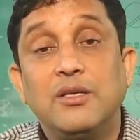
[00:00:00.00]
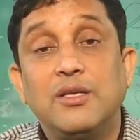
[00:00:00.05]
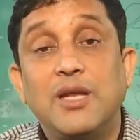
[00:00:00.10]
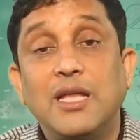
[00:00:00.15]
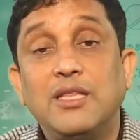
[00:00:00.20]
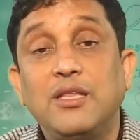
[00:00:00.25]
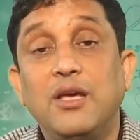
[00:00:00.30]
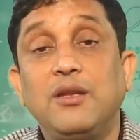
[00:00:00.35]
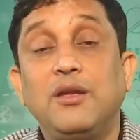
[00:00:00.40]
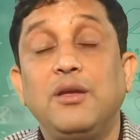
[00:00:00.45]

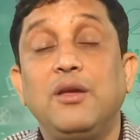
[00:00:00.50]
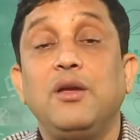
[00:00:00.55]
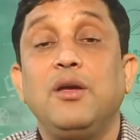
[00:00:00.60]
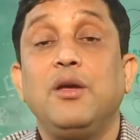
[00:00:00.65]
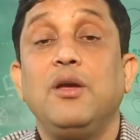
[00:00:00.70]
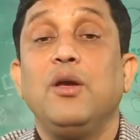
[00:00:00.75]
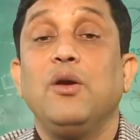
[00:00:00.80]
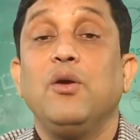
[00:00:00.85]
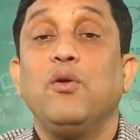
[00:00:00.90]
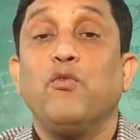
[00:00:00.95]
Rather,
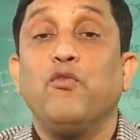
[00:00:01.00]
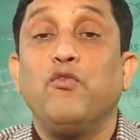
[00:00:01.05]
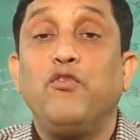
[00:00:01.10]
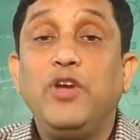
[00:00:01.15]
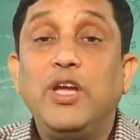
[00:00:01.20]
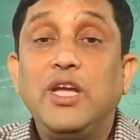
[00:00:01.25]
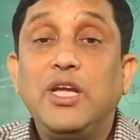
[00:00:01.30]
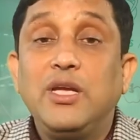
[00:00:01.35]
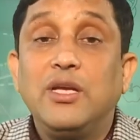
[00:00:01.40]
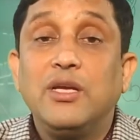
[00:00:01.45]

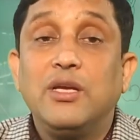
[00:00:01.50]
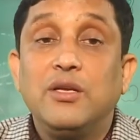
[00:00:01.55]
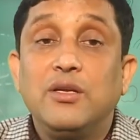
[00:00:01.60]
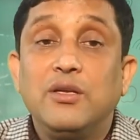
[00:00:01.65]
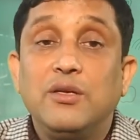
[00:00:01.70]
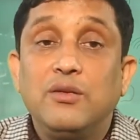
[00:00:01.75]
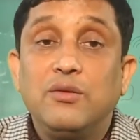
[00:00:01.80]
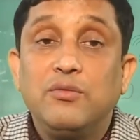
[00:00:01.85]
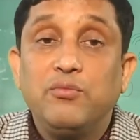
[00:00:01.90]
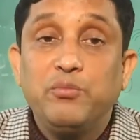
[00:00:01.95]
we
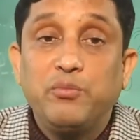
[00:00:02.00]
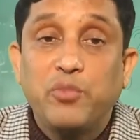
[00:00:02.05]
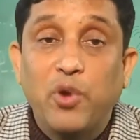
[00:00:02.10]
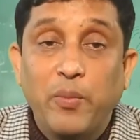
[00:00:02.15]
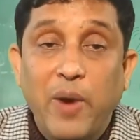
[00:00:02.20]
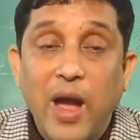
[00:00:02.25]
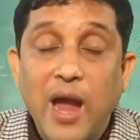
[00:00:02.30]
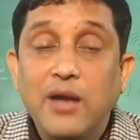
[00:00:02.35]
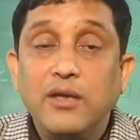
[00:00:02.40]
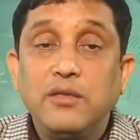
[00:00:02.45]

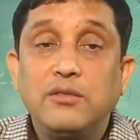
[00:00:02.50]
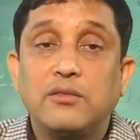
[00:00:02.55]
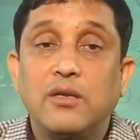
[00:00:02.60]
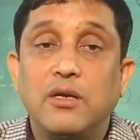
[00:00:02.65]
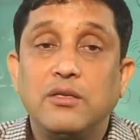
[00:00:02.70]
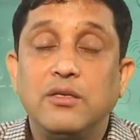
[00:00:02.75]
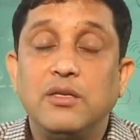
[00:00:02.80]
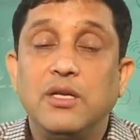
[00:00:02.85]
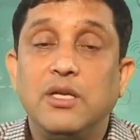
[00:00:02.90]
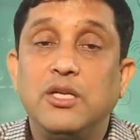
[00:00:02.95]
provide
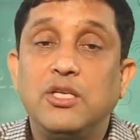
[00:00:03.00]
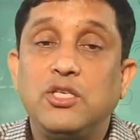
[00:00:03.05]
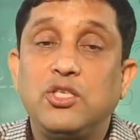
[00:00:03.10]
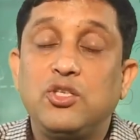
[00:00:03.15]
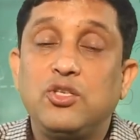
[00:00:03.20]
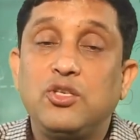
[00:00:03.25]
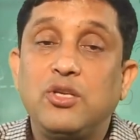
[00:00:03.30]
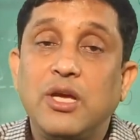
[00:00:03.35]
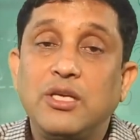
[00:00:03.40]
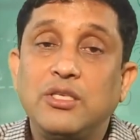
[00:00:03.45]
certain
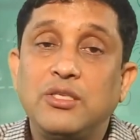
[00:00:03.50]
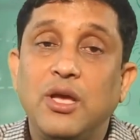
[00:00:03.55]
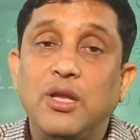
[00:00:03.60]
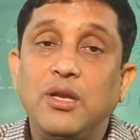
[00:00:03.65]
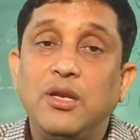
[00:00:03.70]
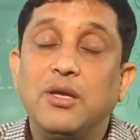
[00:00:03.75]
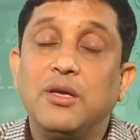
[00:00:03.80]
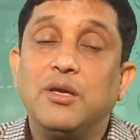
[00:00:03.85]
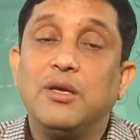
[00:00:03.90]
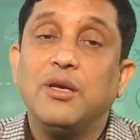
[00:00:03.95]

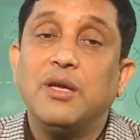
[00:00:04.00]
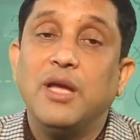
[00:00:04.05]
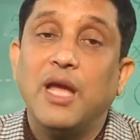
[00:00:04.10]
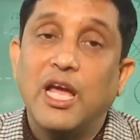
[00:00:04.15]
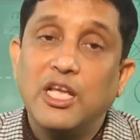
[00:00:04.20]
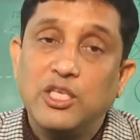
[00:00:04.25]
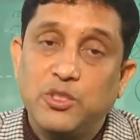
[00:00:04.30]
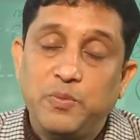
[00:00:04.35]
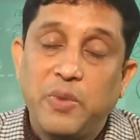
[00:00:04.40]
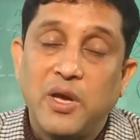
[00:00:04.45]
instruction
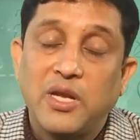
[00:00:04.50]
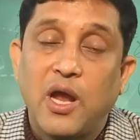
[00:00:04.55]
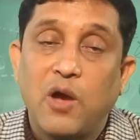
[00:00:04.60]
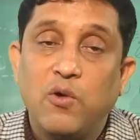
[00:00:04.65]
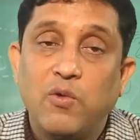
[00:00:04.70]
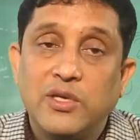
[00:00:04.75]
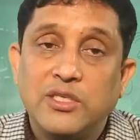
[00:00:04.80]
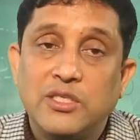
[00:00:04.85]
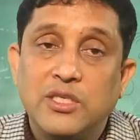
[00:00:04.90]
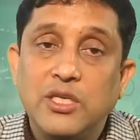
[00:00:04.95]
as per
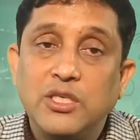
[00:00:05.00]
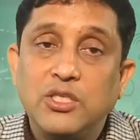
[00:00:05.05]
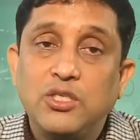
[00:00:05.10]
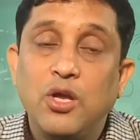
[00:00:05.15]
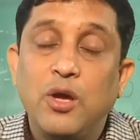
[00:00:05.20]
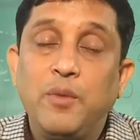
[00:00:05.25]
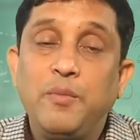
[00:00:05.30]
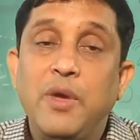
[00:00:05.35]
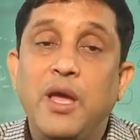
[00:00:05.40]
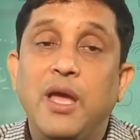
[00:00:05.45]
our
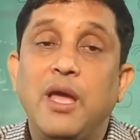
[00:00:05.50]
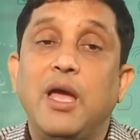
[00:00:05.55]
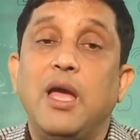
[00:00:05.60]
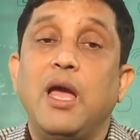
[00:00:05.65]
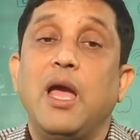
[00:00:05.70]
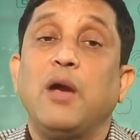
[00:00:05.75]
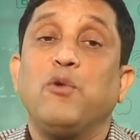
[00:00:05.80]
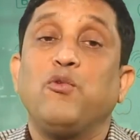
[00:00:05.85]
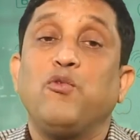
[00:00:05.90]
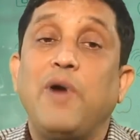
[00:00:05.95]
system.
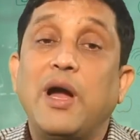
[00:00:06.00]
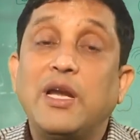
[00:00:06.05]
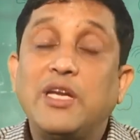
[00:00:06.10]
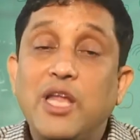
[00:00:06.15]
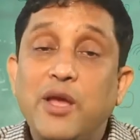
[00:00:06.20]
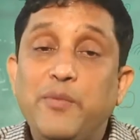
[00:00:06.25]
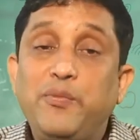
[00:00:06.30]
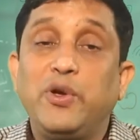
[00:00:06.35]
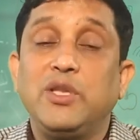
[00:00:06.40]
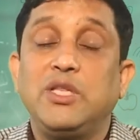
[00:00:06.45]

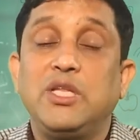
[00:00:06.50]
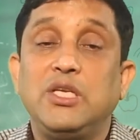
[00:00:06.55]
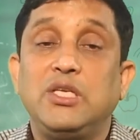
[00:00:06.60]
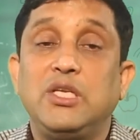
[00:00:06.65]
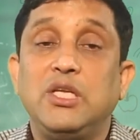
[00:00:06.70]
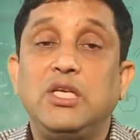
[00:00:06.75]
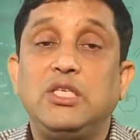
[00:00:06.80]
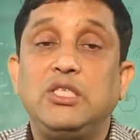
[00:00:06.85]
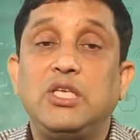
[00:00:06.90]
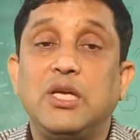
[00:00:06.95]
Whatever the
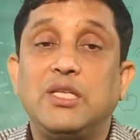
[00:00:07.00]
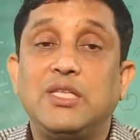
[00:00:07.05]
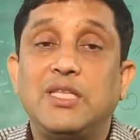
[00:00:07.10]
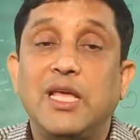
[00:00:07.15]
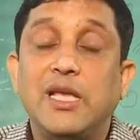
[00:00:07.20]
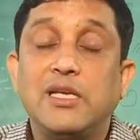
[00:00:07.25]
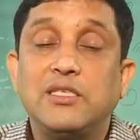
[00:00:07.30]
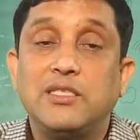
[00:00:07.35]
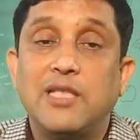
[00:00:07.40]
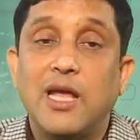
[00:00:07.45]
teacher
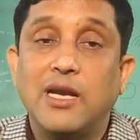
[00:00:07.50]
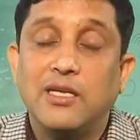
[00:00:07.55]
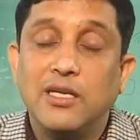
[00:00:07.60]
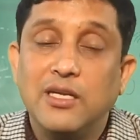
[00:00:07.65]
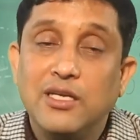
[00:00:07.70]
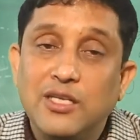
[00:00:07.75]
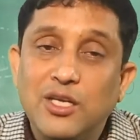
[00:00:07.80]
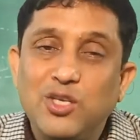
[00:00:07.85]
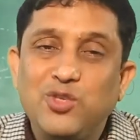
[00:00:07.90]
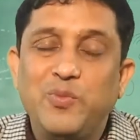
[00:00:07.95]
thinks that
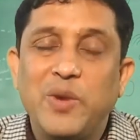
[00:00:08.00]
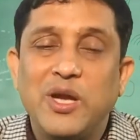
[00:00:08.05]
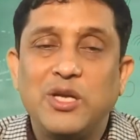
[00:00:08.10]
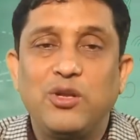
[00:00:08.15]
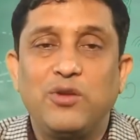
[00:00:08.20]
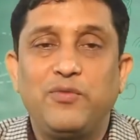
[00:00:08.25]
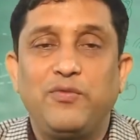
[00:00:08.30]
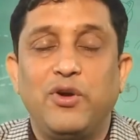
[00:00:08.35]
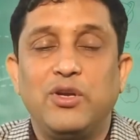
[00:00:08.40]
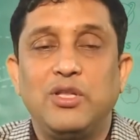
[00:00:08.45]
it is
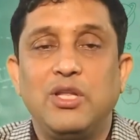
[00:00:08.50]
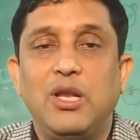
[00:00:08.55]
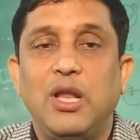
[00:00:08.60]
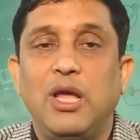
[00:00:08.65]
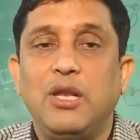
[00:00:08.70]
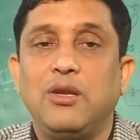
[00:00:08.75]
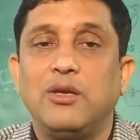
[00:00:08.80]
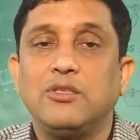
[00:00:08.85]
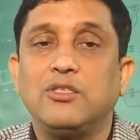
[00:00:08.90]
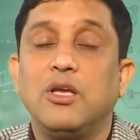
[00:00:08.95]
better for the
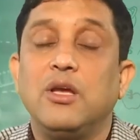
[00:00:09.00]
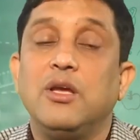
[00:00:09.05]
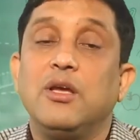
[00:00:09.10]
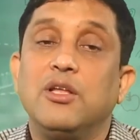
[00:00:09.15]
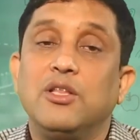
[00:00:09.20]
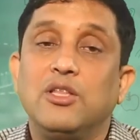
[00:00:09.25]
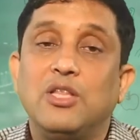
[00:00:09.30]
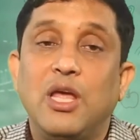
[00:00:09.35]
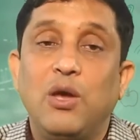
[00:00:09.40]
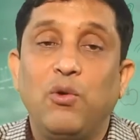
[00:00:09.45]
learners,
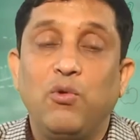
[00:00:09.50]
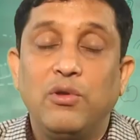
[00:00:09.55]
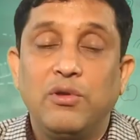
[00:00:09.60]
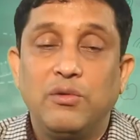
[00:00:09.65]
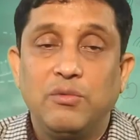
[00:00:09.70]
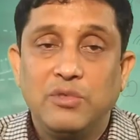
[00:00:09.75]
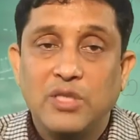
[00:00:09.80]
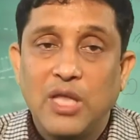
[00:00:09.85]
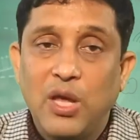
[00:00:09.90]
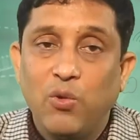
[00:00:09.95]
they
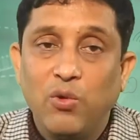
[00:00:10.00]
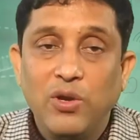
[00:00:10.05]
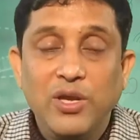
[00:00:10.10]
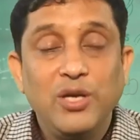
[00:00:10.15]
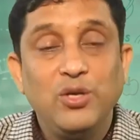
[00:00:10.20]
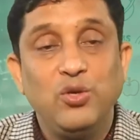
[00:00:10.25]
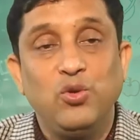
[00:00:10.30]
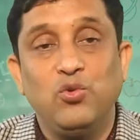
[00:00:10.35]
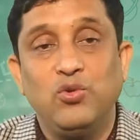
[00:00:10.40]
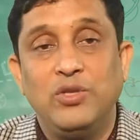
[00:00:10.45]

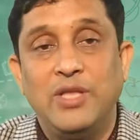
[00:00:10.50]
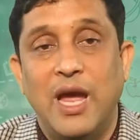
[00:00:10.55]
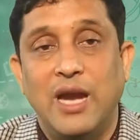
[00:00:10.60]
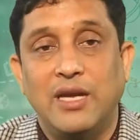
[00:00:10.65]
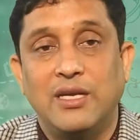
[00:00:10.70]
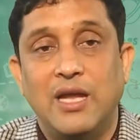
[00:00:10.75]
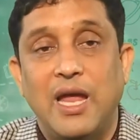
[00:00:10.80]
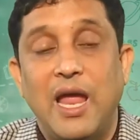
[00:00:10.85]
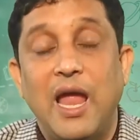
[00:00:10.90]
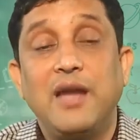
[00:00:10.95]
only do
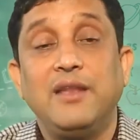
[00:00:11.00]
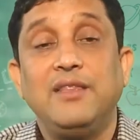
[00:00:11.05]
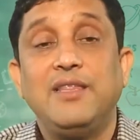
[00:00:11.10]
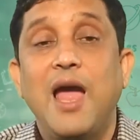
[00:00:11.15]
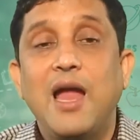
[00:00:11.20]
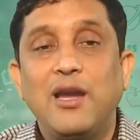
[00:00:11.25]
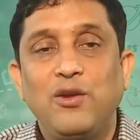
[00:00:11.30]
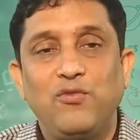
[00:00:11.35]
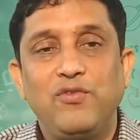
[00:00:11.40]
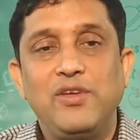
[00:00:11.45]
that, and
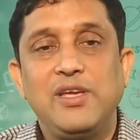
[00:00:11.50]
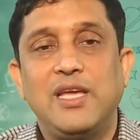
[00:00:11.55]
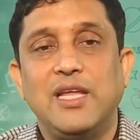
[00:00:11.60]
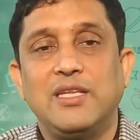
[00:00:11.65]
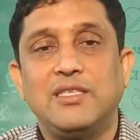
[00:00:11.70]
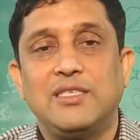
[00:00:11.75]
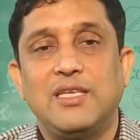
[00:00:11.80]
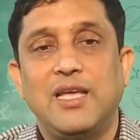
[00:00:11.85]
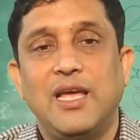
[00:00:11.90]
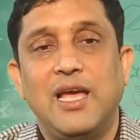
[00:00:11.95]
that we
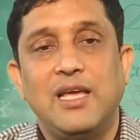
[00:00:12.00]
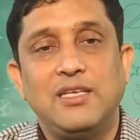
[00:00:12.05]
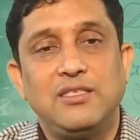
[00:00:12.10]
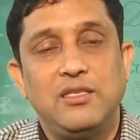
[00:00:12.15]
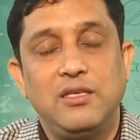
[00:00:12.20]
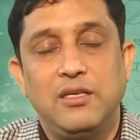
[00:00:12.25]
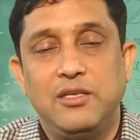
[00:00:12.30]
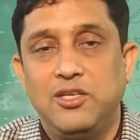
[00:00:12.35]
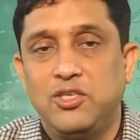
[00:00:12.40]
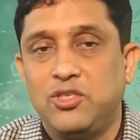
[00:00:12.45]
can say as
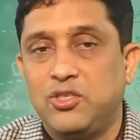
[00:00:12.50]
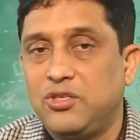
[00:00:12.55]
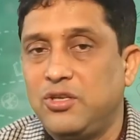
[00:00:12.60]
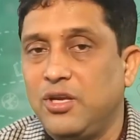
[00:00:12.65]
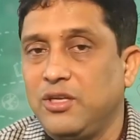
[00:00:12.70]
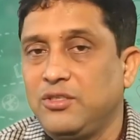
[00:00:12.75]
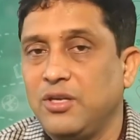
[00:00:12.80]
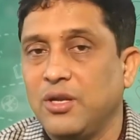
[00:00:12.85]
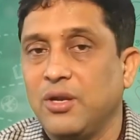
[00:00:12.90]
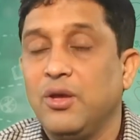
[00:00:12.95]
the
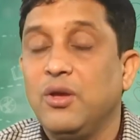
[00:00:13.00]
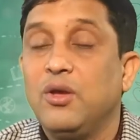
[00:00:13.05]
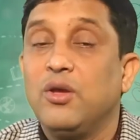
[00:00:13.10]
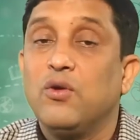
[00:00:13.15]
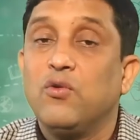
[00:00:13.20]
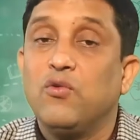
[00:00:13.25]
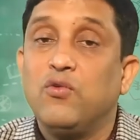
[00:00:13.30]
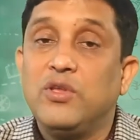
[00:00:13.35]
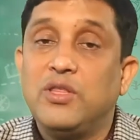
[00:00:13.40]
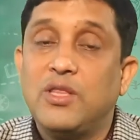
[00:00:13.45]
instruction,
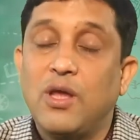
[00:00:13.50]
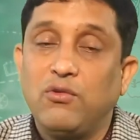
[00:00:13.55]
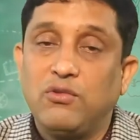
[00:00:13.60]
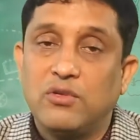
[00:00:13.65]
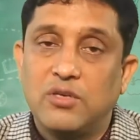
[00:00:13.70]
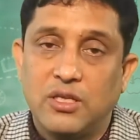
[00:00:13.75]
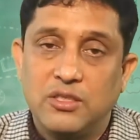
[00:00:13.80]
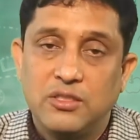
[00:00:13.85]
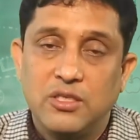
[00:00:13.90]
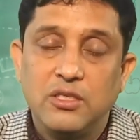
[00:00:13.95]

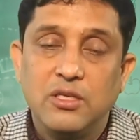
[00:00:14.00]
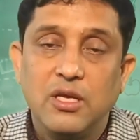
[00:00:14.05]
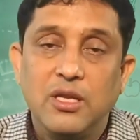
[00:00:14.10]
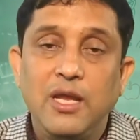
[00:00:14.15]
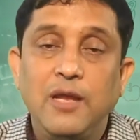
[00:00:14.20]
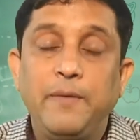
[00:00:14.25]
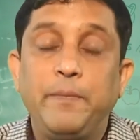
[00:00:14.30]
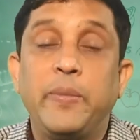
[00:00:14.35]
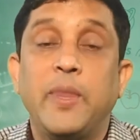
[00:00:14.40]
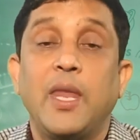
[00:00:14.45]
without
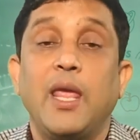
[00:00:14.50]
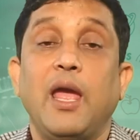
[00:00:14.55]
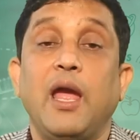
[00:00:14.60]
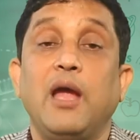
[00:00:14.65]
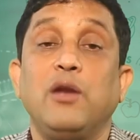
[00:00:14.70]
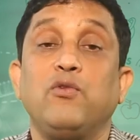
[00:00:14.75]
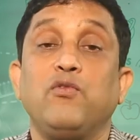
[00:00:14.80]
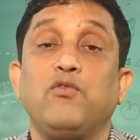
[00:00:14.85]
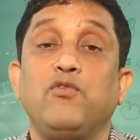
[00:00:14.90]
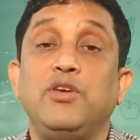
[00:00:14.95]
considering
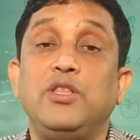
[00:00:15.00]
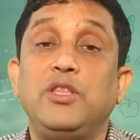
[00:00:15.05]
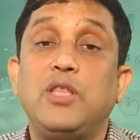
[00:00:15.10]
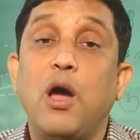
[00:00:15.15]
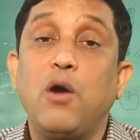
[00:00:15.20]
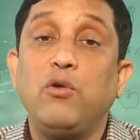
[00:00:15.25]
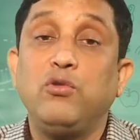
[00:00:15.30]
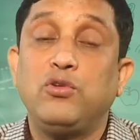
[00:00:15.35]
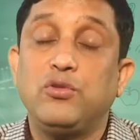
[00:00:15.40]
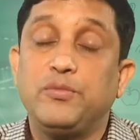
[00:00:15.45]
and
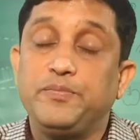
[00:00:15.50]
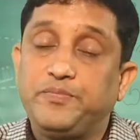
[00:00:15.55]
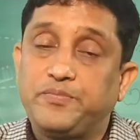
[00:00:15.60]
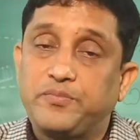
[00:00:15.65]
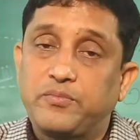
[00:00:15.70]
without